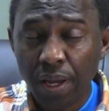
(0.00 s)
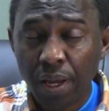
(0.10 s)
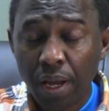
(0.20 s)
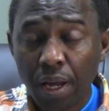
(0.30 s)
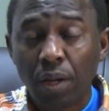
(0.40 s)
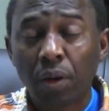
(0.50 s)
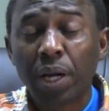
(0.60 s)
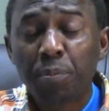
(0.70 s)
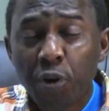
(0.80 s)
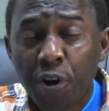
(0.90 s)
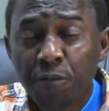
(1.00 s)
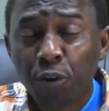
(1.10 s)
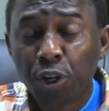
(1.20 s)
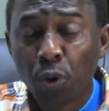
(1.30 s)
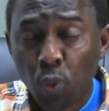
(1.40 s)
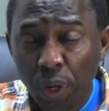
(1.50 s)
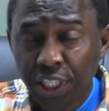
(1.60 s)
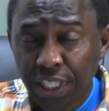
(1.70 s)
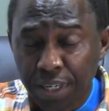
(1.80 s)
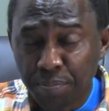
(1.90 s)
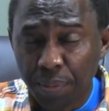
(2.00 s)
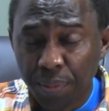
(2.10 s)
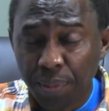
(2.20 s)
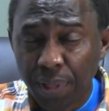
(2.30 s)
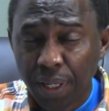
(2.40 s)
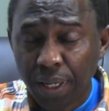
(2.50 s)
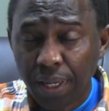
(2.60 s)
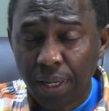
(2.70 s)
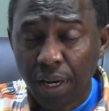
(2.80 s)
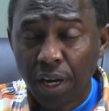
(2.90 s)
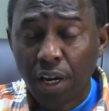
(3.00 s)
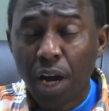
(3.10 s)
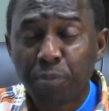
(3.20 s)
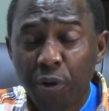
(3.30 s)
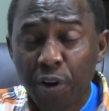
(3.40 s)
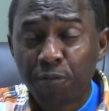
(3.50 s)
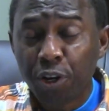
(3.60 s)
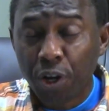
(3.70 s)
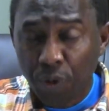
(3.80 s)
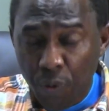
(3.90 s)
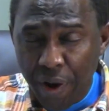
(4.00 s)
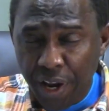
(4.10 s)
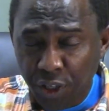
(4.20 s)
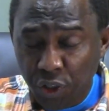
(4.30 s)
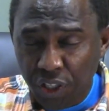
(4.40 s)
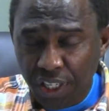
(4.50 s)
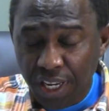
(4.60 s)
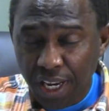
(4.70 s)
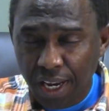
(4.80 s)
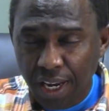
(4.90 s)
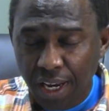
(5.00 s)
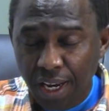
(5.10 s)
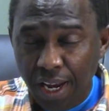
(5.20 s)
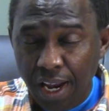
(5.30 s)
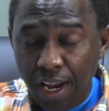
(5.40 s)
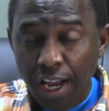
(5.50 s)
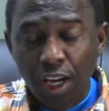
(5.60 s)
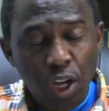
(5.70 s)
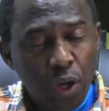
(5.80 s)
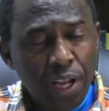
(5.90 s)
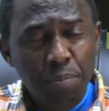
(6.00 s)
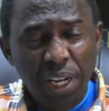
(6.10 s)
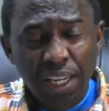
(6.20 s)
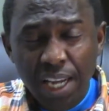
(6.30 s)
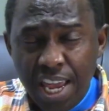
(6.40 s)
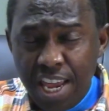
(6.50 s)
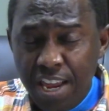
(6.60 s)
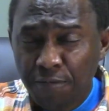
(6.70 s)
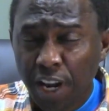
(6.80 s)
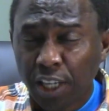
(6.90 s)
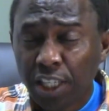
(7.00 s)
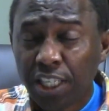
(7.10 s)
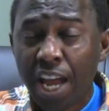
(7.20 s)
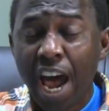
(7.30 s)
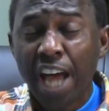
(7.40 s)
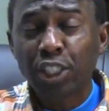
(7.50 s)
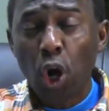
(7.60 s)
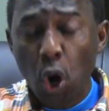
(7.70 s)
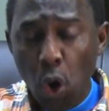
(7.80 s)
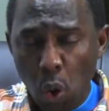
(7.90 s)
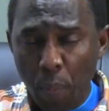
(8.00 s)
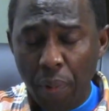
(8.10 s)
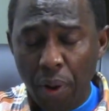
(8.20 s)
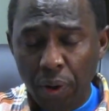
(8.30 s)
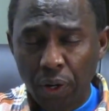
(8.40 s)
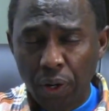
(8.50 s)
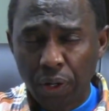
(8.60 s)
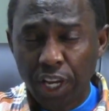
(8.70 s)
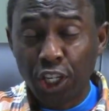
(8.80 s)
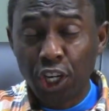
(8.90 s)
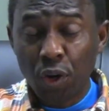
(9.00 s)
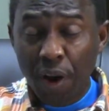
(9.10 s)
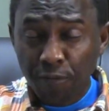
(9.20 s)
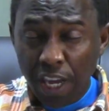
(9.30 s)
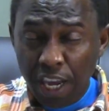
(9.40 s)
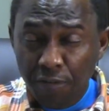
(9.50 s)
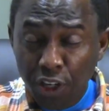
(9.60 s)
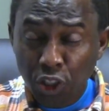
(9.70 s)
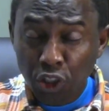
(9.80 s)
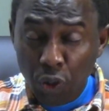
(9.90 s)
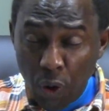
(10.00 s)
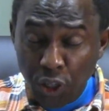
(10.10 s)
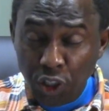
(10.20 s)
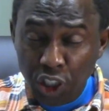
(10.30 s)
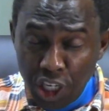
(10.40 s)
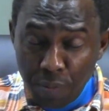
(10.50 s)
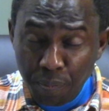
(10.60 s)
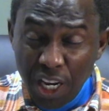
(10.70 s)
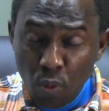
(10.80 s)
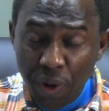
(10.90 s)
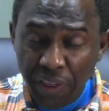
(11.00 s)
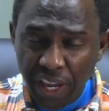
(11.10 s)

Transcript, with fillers: Lord, I pray for your wisdom. I pray for your grace. Lord, I believe that that hope that you have given unto us deeply within